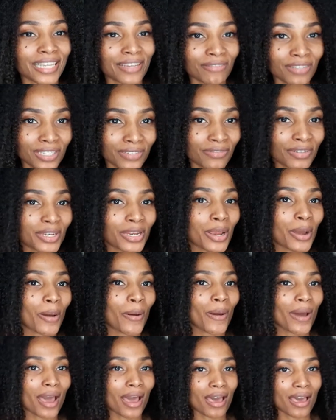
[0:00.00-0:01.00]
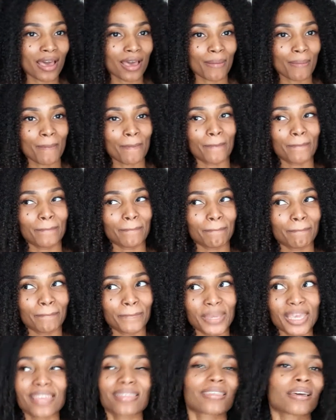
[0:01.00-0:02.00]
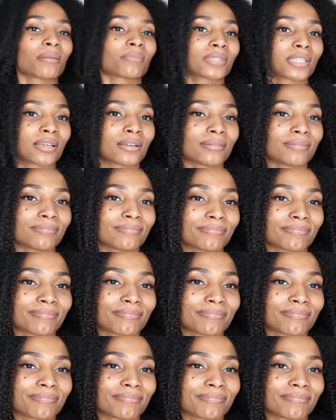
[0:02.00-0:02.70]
Give this video a big thumbs up.